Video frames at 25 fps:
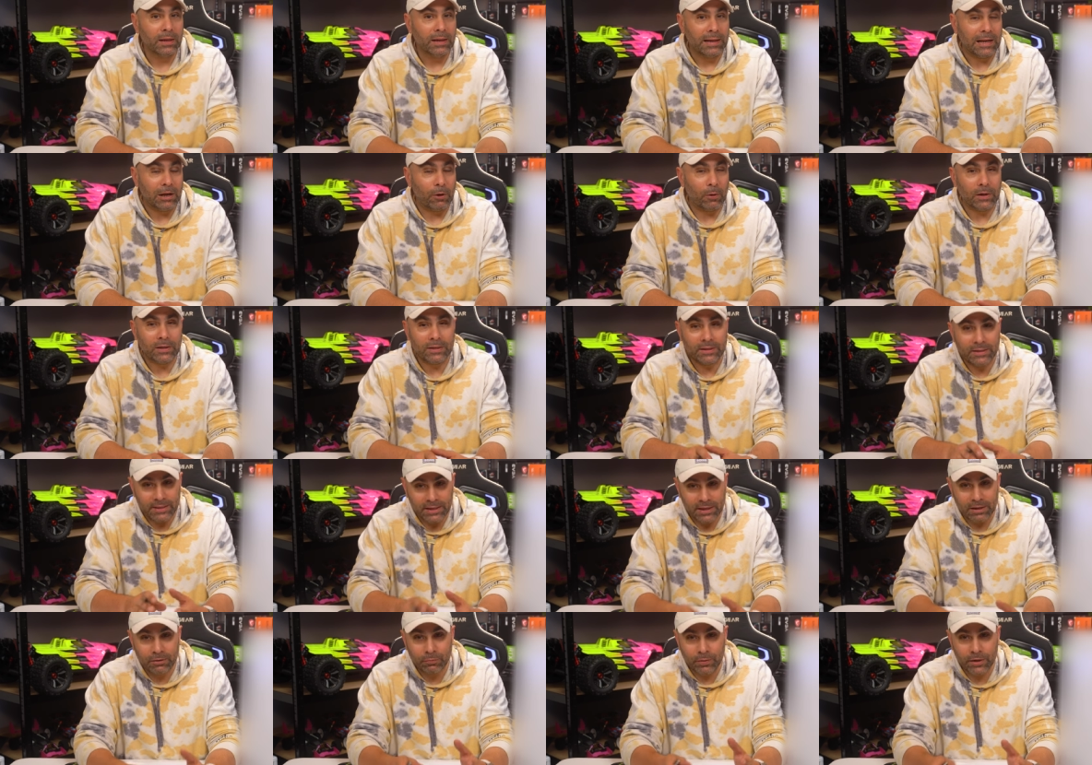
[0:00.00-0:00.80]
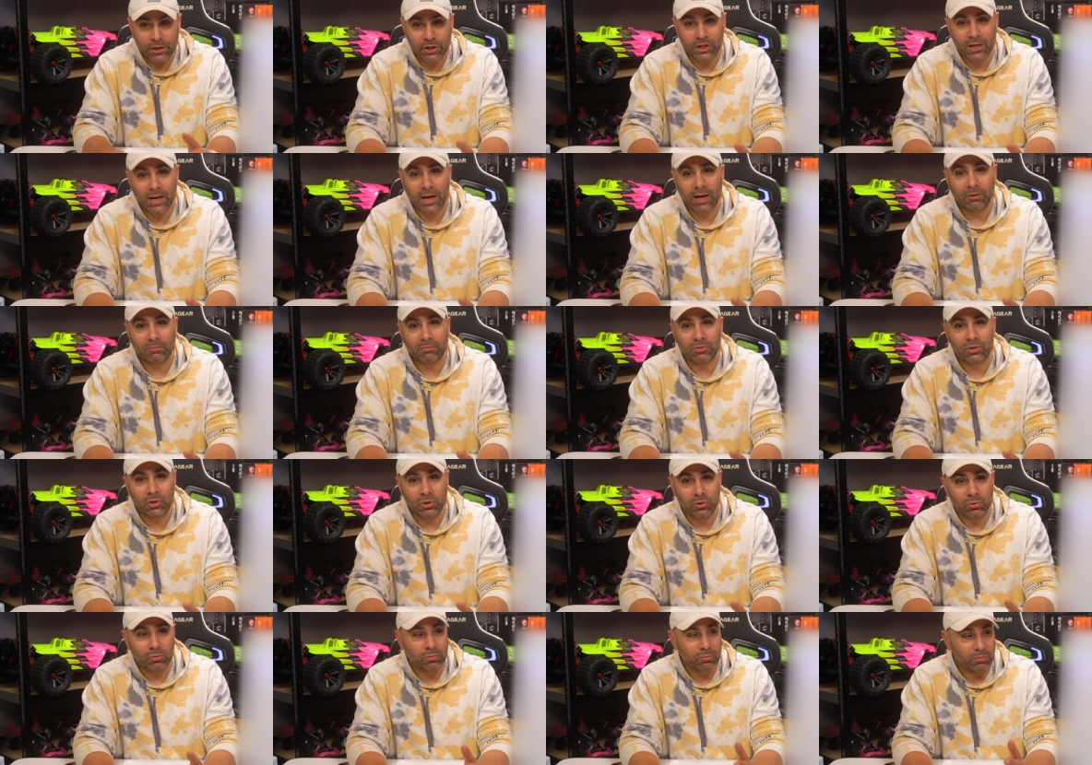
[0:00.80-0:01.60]
Now, I did reach out
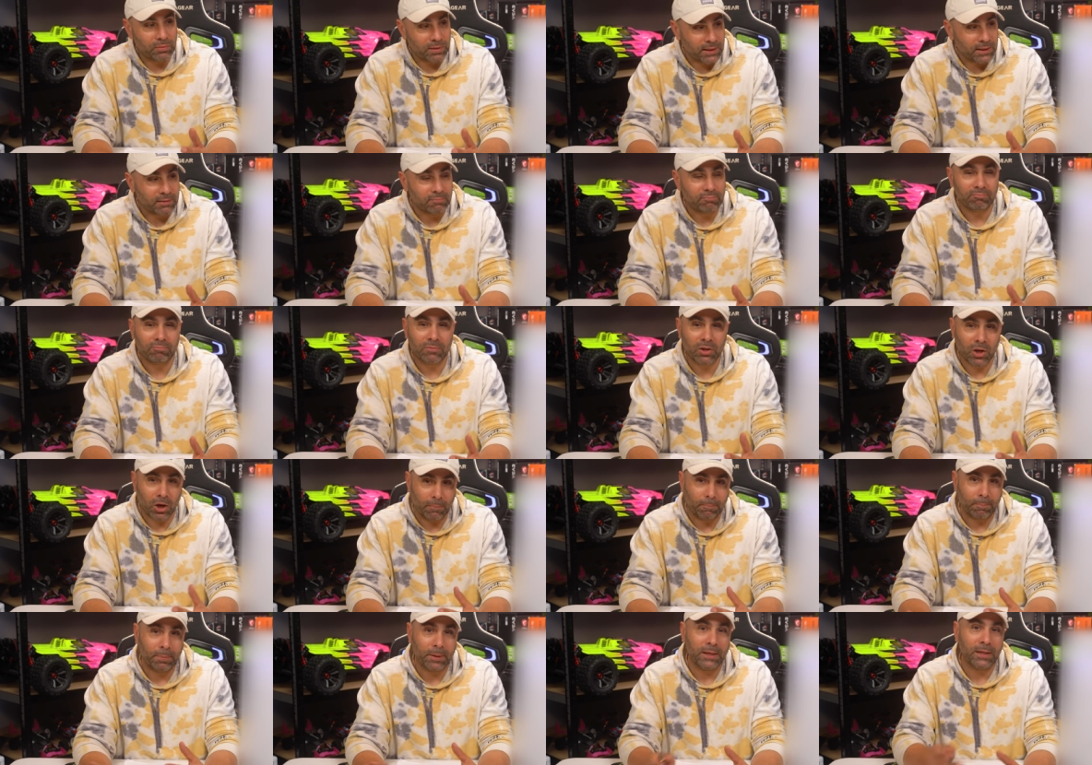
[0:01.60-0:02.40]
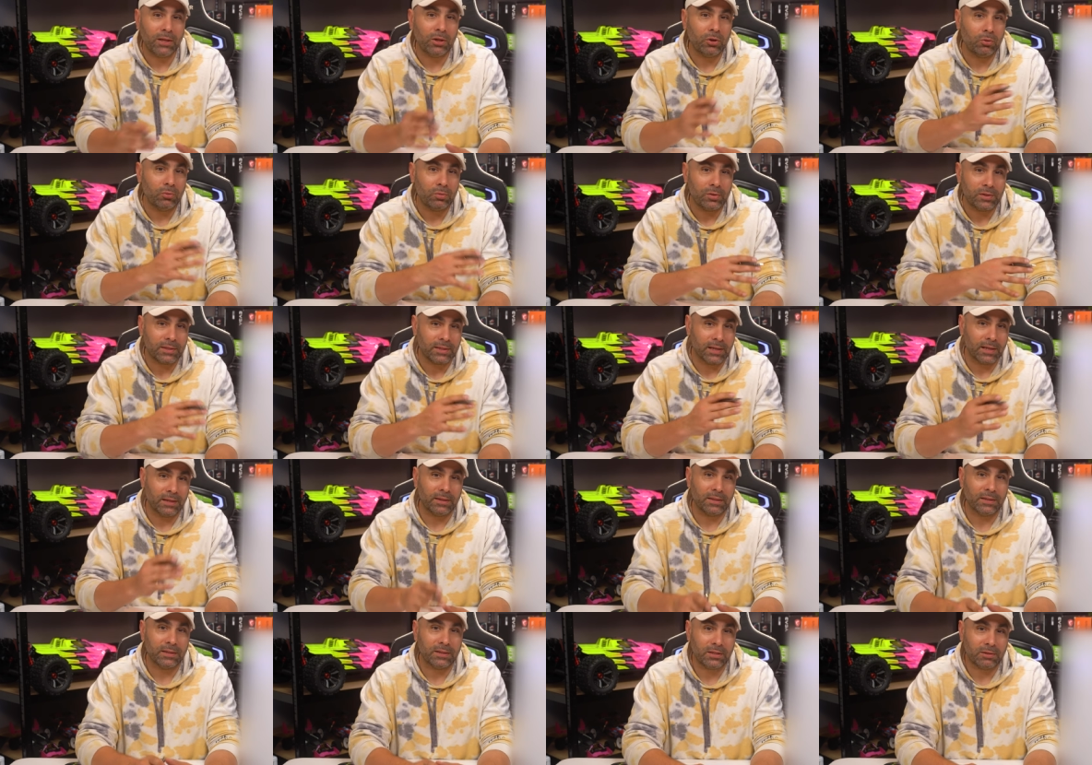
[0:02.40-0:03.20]
to the company who
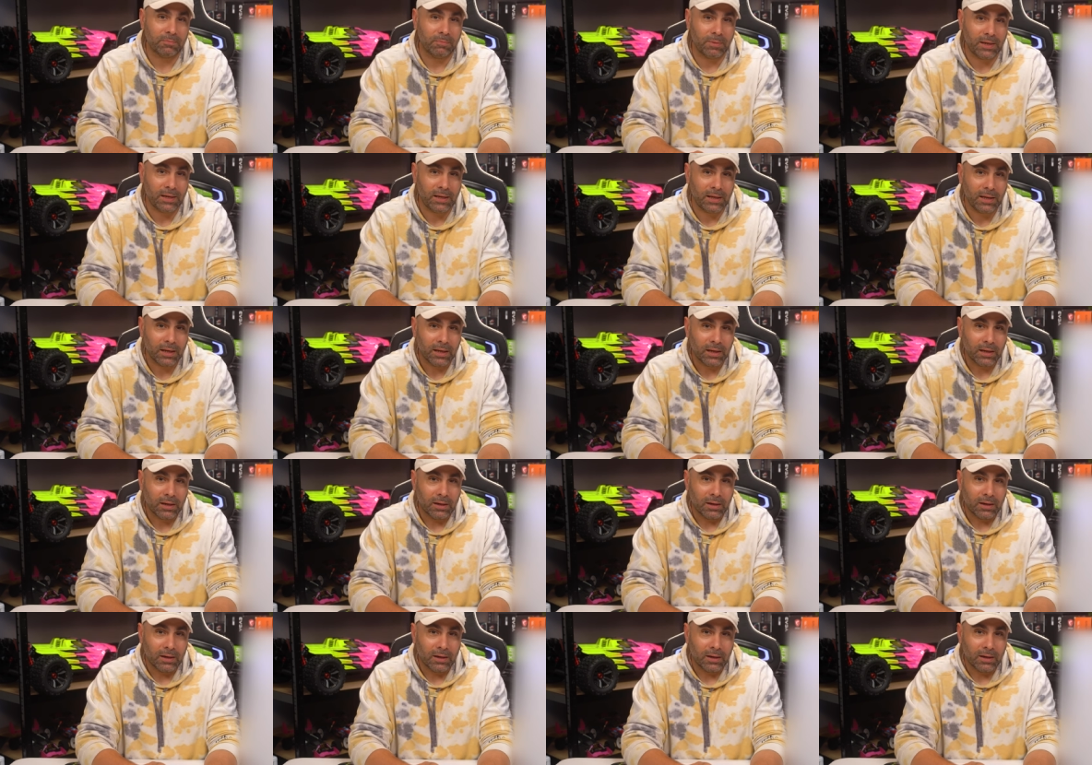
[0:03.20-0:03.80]
sent this to me